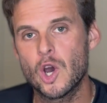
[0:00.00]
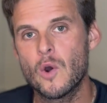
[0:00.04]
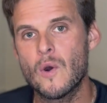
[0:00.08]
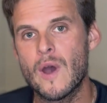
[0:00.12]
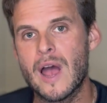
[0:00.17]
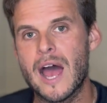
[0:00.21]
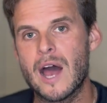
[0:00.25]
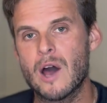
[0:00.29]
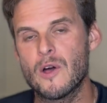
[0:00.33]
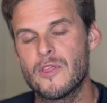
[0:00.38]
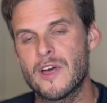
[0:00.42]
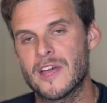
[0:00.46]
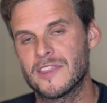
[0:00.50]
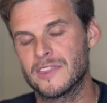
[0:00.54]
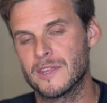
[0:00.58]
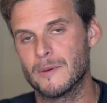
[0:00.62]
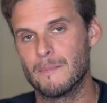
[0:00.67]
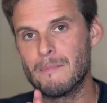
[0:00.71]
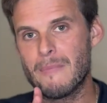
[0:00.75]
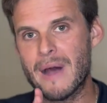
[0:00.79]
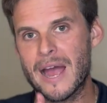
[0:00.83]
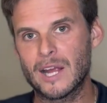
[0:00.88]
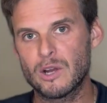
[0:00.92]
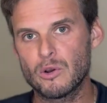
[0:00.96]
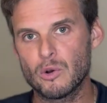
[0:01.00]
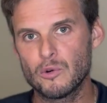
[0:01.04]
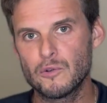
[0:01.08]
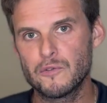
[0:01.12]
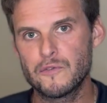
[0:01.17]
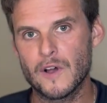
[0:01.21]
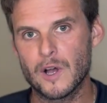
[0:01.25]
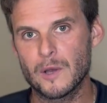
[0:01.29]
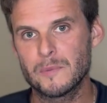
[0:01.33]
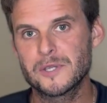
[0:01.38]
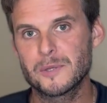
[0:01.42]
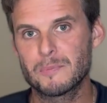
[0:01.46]
how that the Michael
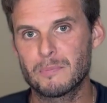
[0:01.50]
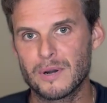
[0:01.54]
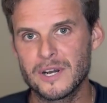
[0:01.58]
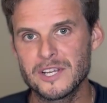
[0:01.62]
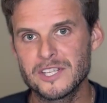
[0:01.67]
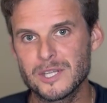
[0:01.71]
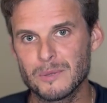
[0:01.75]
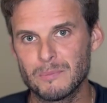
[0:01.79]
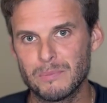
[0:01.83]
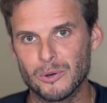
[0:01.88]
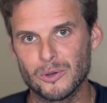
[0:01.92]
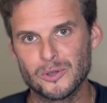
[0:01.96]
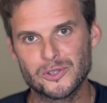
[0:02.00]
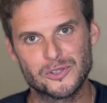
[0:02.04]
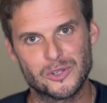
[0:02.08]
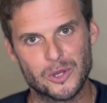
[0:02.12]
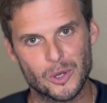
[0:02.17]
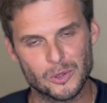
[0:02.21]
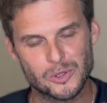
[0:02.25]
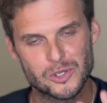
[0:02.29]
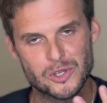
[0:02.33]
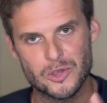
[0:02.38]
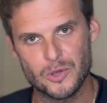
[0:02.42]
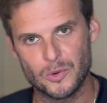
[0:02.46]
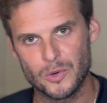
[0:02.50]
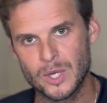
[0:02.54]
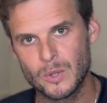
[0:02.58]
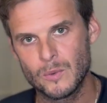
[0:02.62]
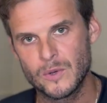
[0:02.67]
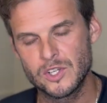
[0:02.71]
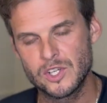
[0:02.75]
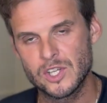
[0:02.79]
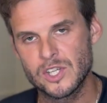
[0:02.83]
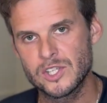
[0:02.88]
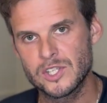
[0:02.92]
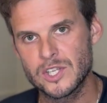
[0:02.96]
Phelps principles, those 3 we
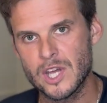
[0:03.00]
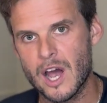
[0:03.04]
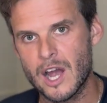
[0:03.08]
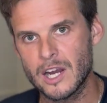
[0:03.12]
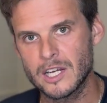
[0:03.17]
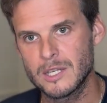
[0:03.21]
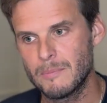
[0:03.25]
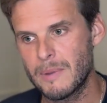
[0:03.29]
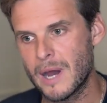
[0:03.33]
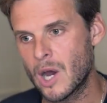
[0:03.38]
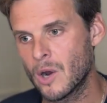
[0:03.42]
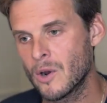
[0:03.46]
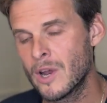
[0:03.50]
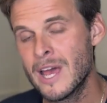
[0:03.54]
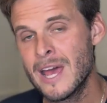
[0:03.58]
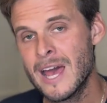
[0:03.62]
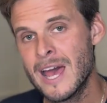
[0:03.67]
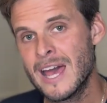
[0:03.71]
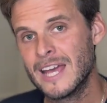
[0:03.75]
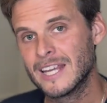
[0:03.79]
just talked about,